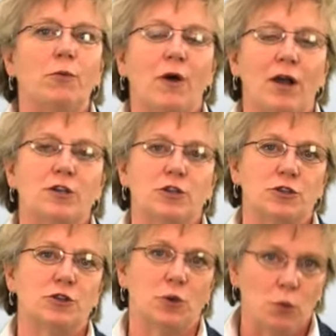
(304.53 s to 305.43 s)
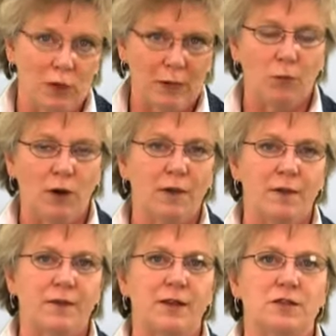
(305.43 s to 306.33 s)
projects, or certainly one of
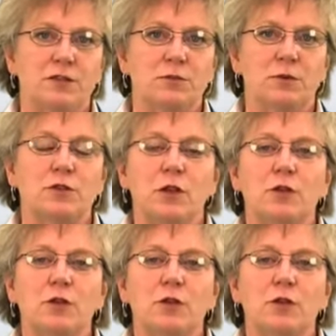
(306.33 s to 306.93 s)
the things that's most